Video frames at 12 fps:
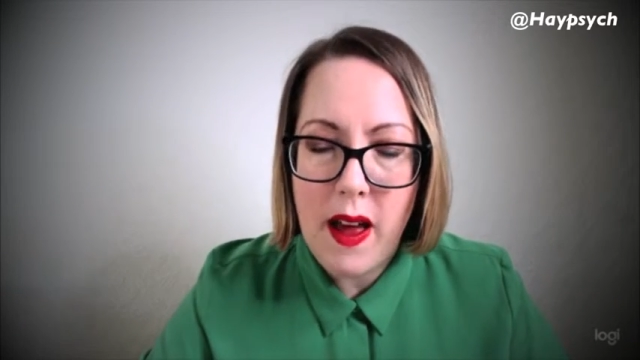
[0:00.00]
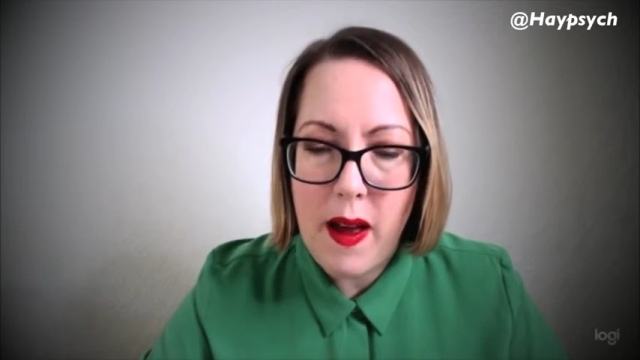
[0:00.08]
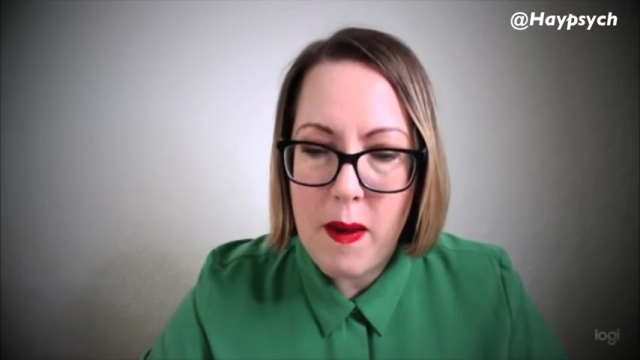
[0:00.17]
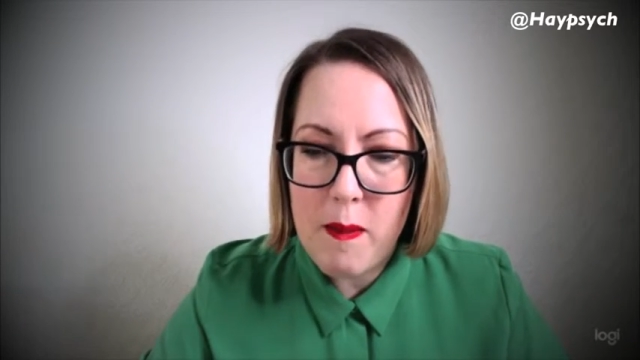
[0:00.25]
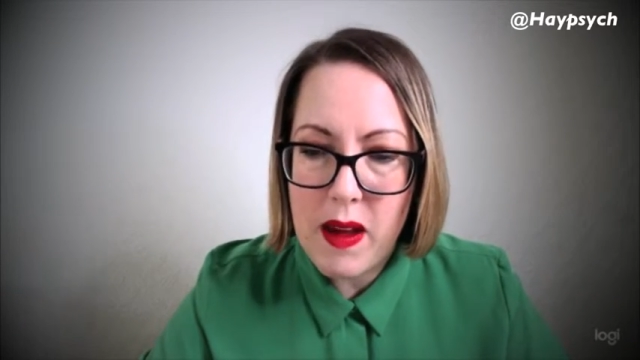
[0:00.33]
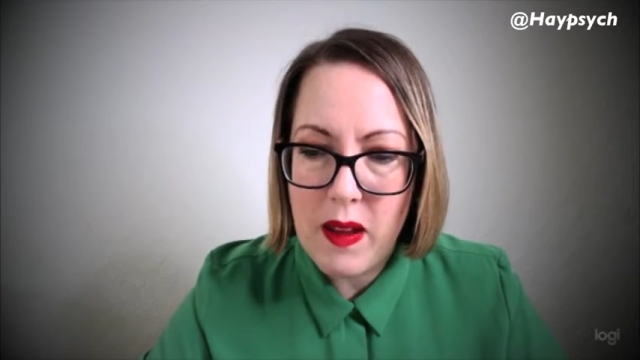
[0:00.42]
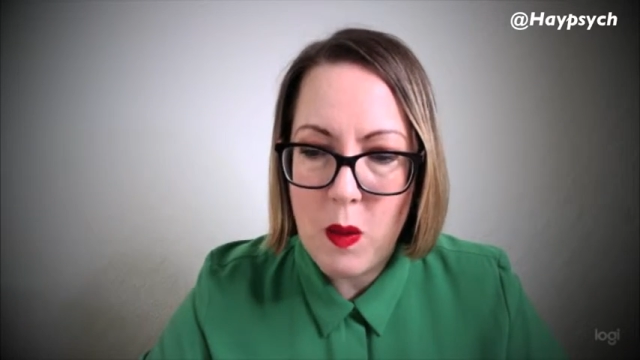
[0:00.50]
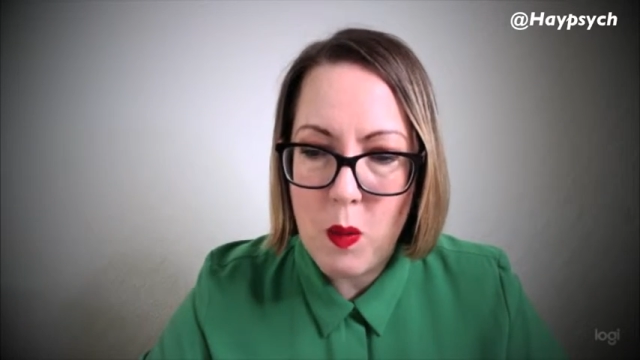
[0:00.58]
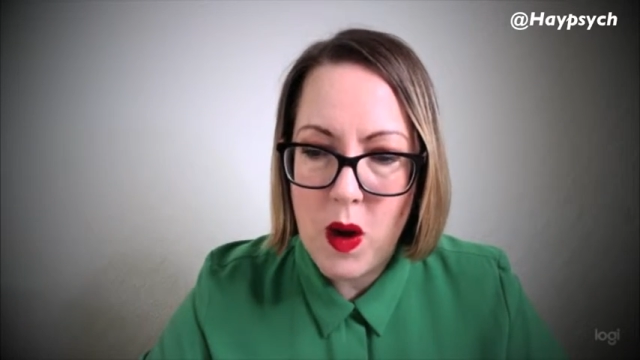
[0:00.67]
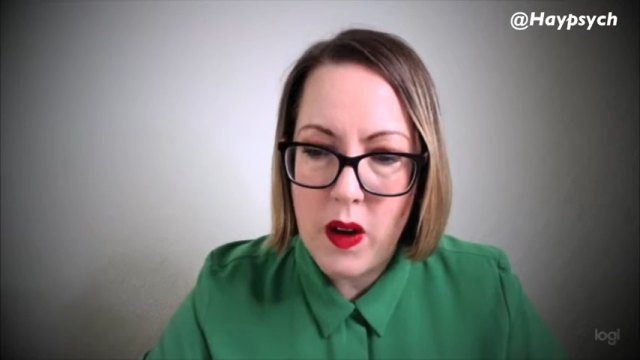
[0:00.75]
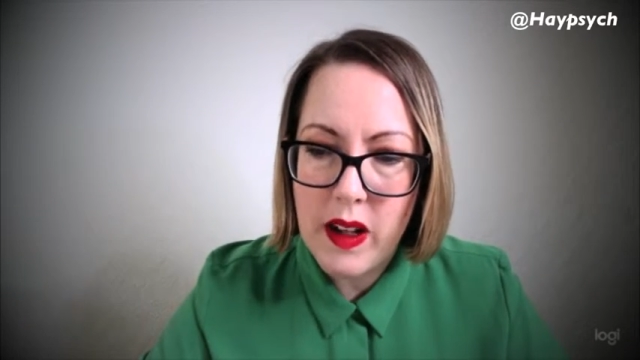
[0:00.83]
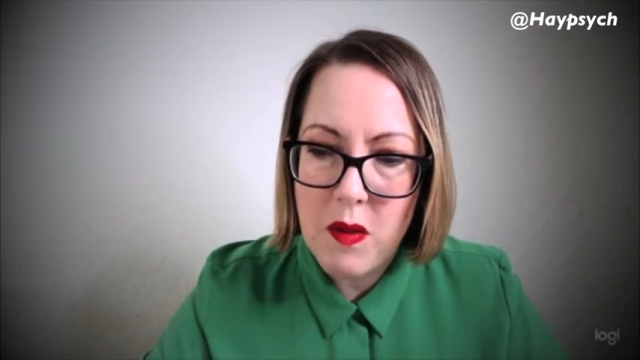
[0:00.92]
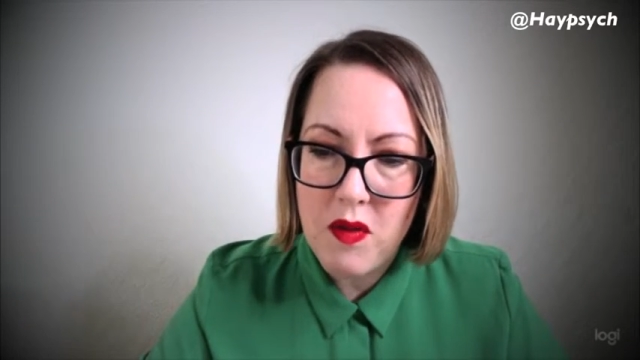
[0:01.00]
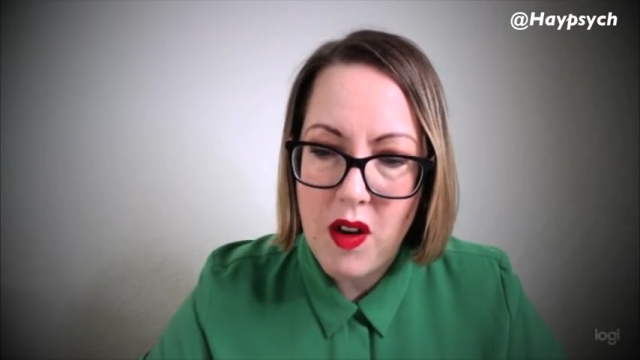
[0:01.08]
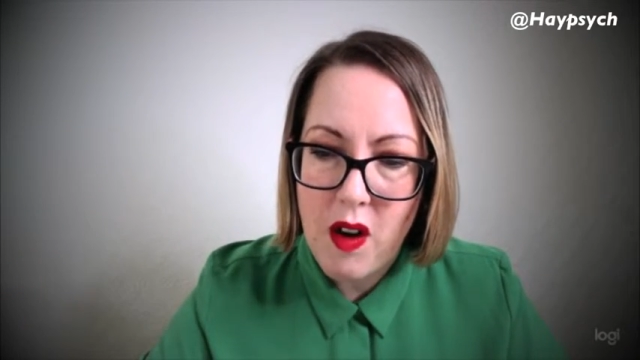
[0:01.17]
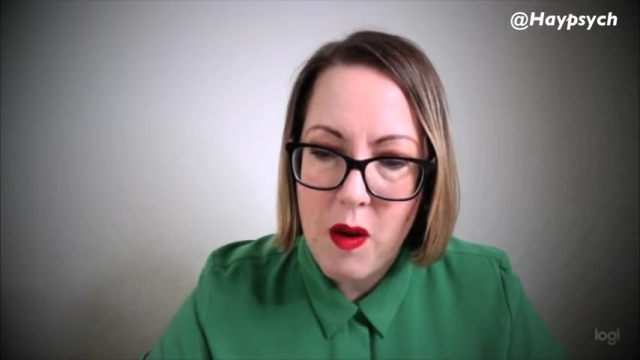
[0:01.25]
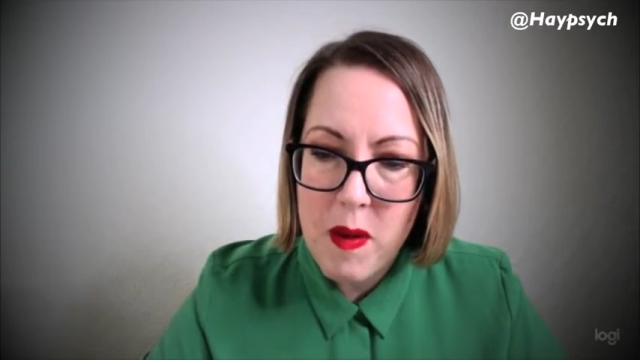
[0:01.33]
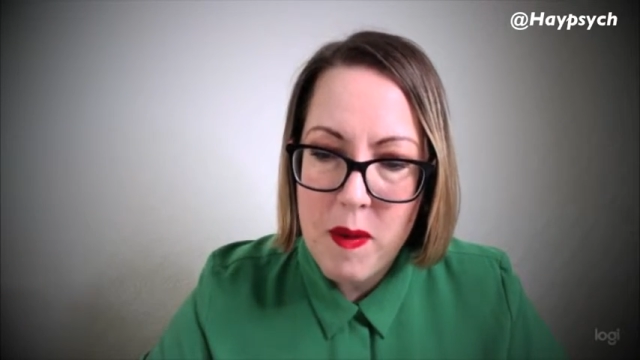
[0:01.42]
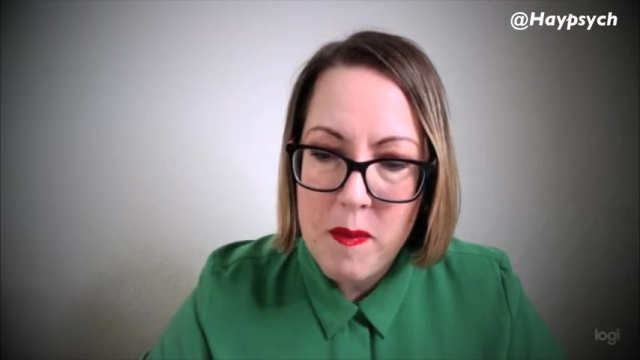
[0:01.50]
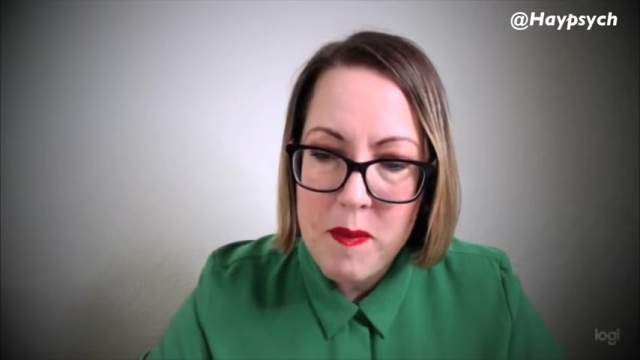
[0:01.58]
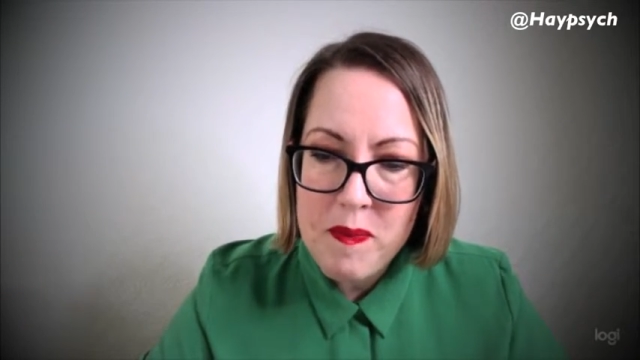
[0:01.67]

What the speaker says: in the work environment.